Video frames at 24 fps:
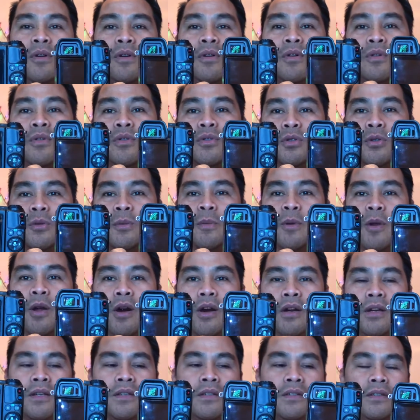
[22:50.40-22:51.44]
who do
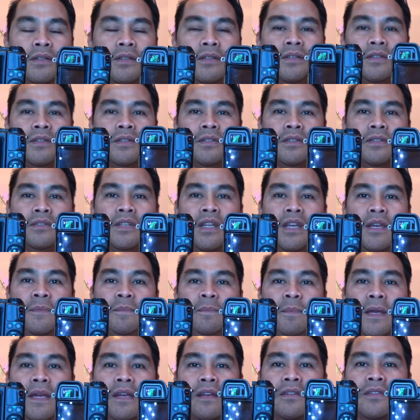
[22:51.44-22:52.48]
blog, they
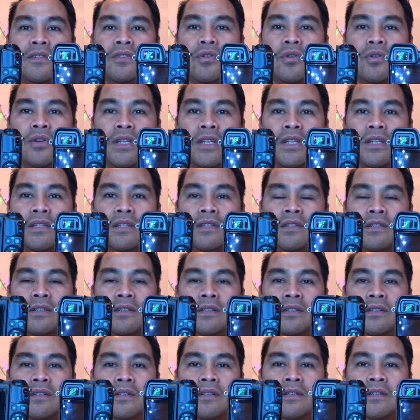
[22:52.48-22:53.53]
pick Sony
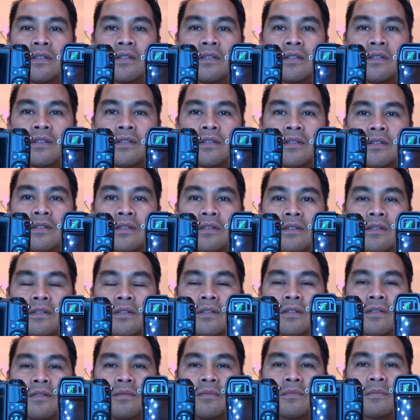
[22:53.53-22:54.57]

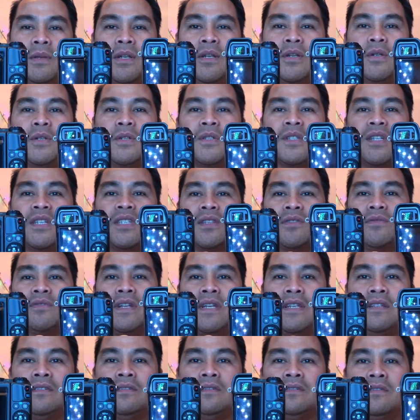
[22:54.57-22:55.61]
because the
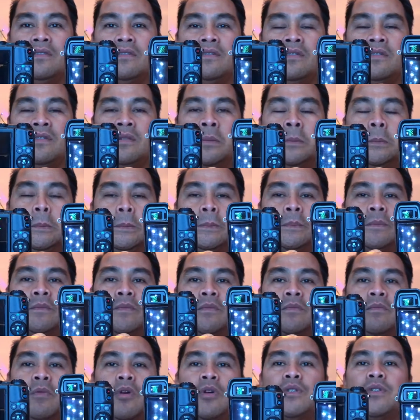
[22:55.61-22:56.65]
screen.
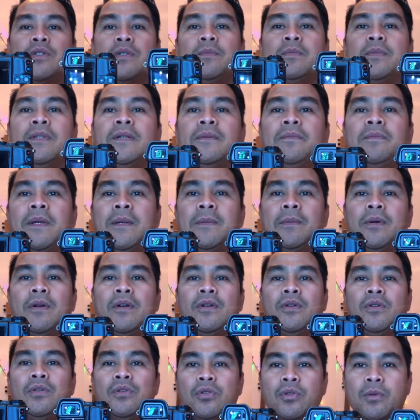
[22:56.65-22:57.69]
Most of the people
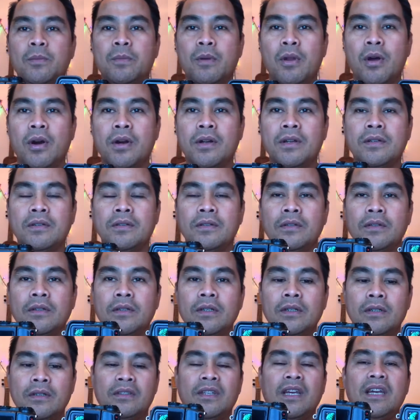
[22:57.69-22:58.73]
who do blog,
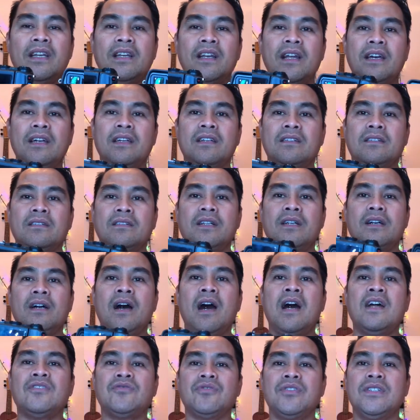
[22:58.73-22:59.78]
they like the
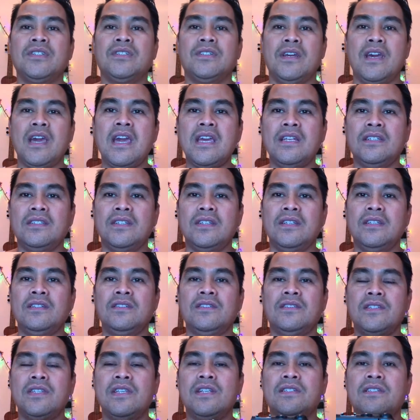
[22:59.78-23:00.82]
180
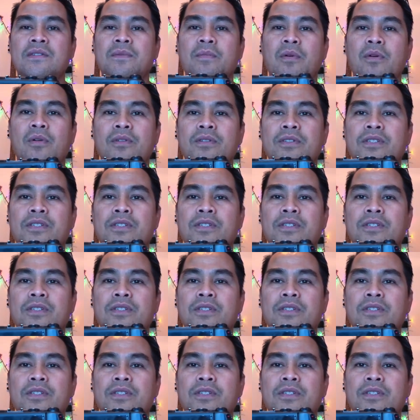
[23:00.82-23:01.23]
tiltable